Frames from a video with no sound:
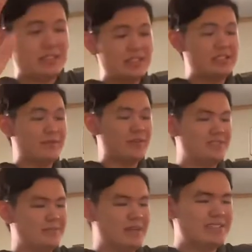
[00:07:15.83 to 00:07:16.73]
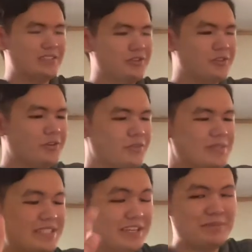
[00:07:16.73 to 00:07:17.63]
is the first time guys that you're going to be
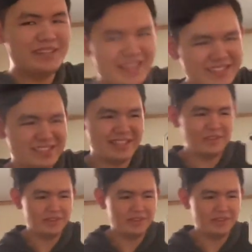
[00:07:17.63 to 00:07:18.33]
seeing me dancing.